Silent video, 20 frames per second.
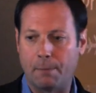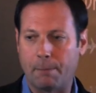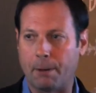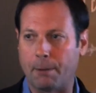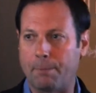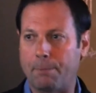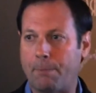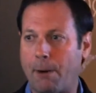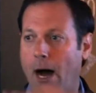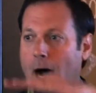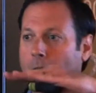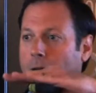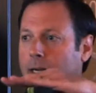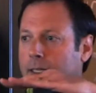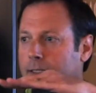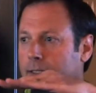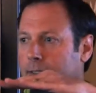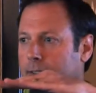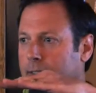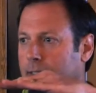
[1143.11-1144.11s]
but
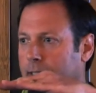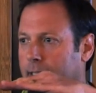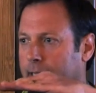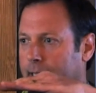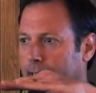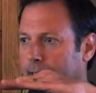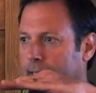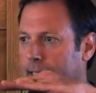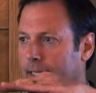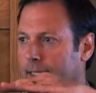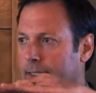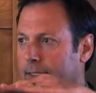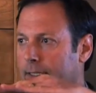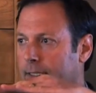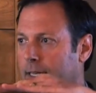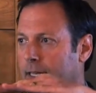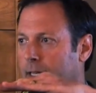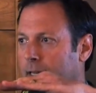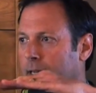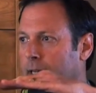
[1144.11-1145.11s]
Box
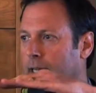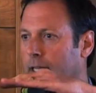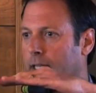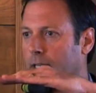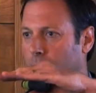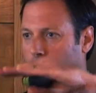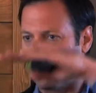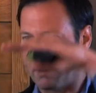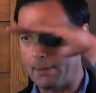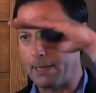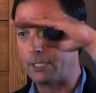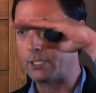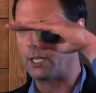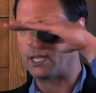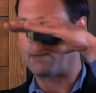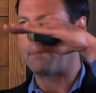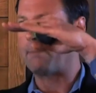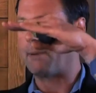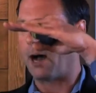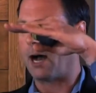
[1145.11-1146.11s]
is, you want to make sure
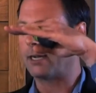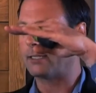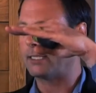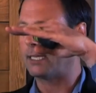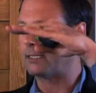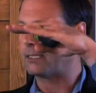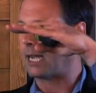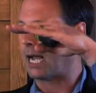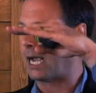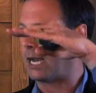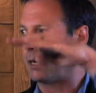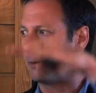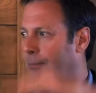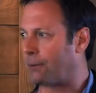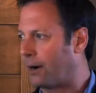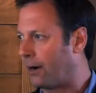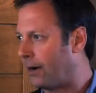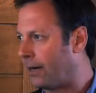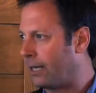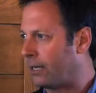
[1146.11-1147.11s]
that Box has a higher
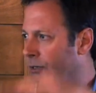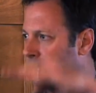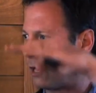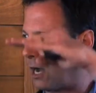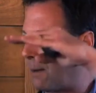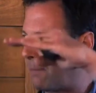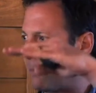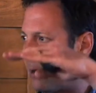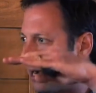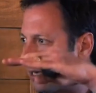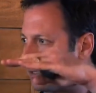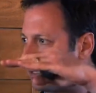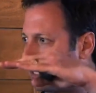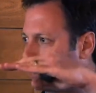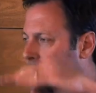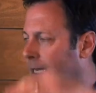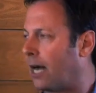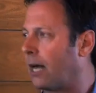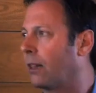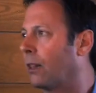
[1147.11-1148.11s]
priority and Dropbox
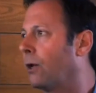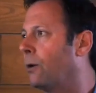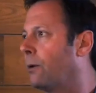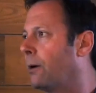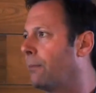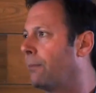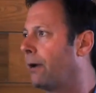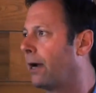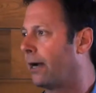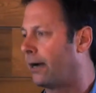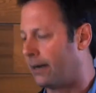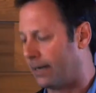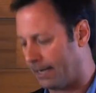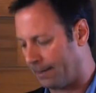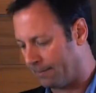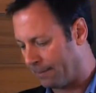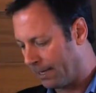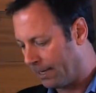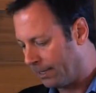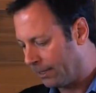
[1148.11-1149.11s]
has a lower
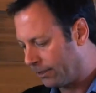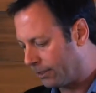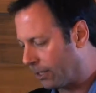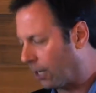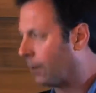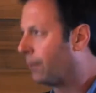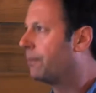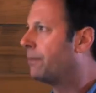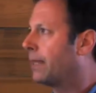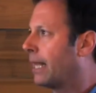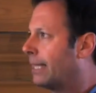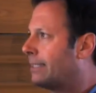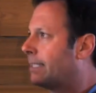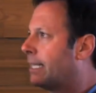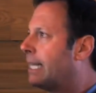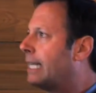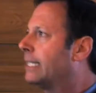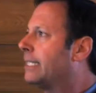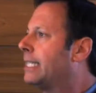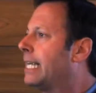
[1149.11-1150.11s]
priority. So that's
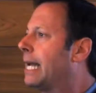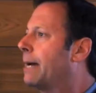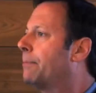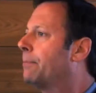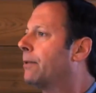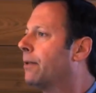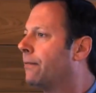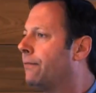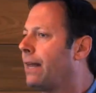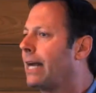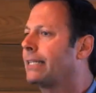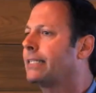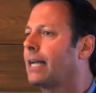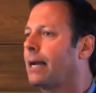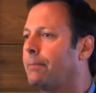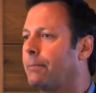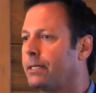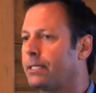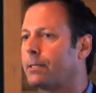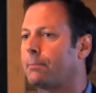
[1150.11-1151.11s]
an example of that
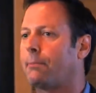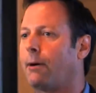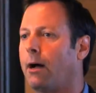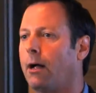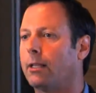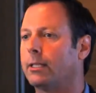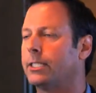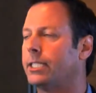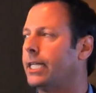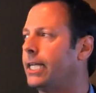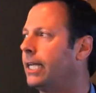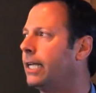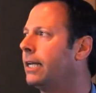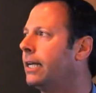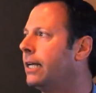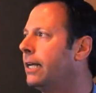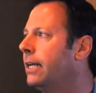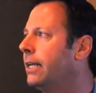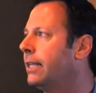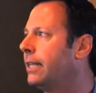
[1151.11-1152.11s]
type of topology
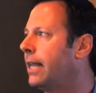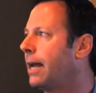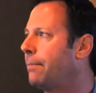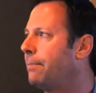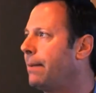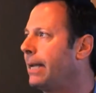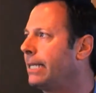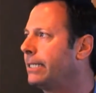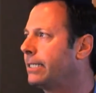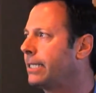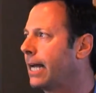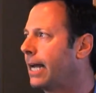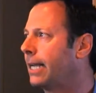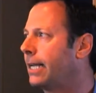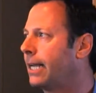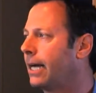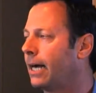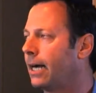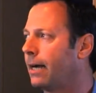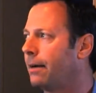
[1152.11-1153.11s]
that makes
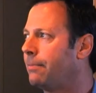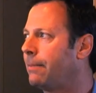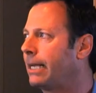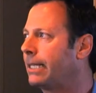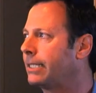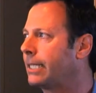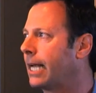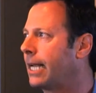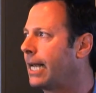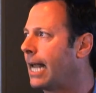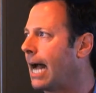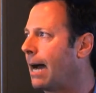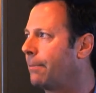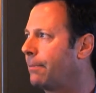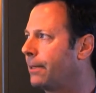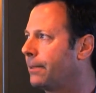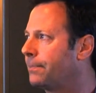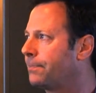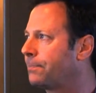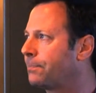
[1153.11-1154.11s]
that
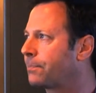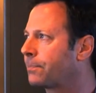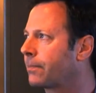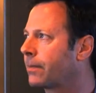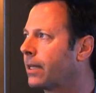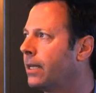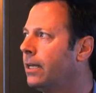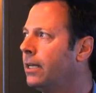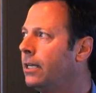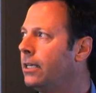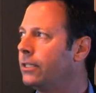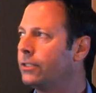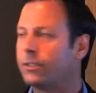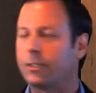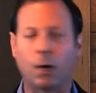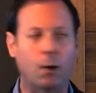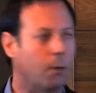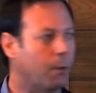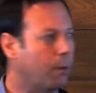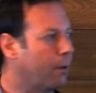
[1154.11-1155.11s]
happen.
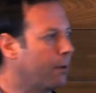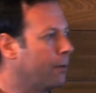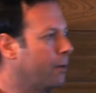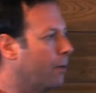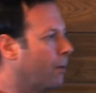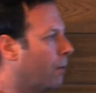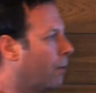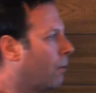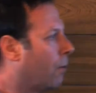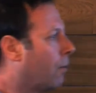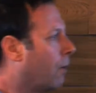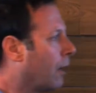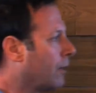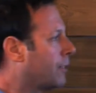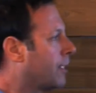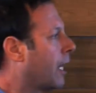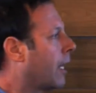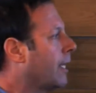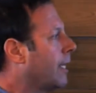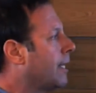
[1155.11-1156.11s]
So I'll
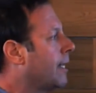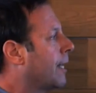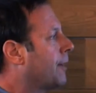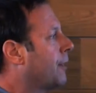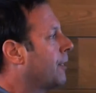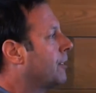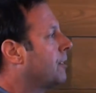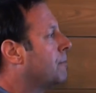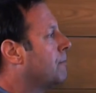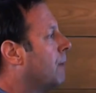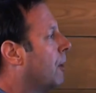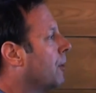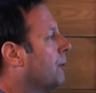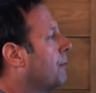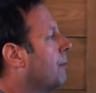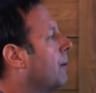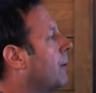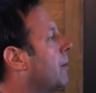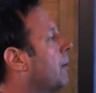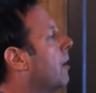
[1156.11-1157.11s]
tell you that there's
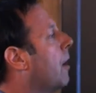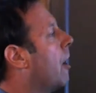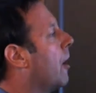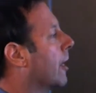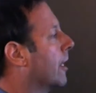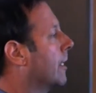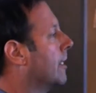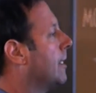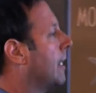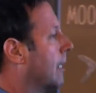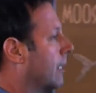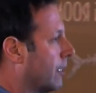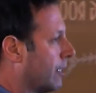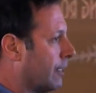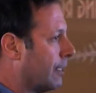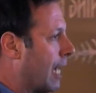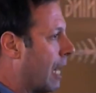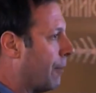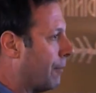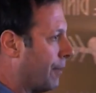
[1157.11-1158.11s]
multiple
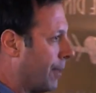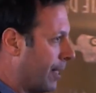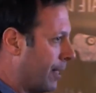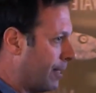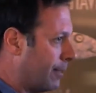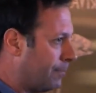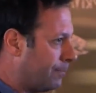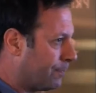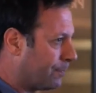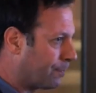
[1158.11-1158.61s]
architectures out there.